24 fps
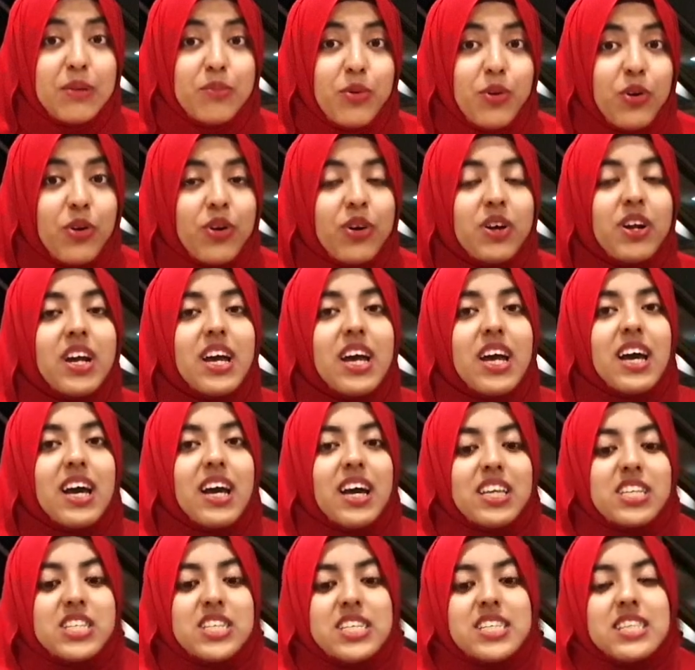more,
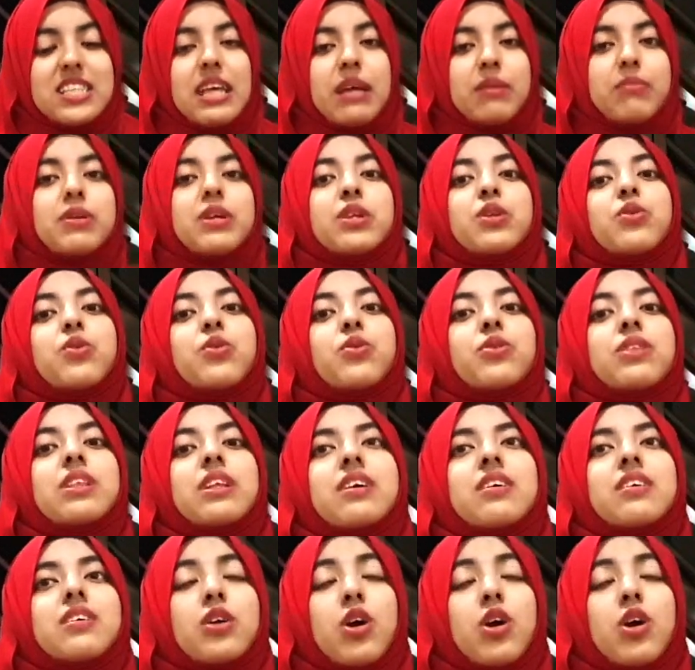just let me know,